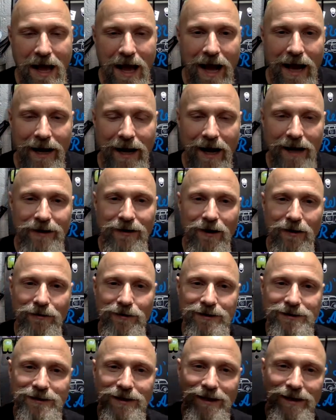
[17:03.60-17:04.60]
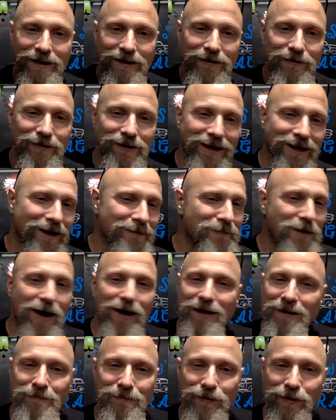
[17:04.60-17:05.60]
And I noticed, I'm
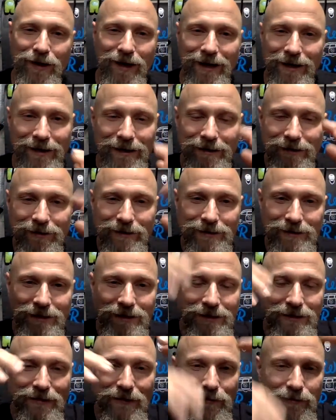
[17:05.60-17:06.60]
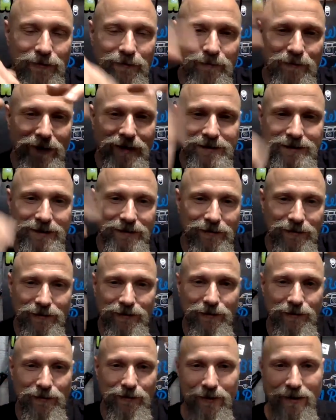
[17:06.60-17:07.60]
not complaining because, they're busy. They're
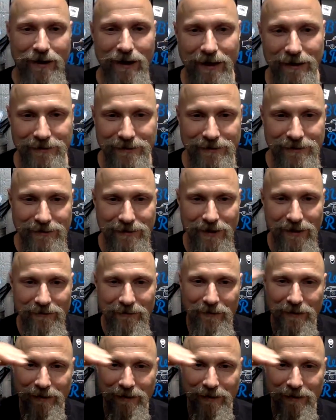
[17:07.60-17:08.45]
doing all kinds of stuff.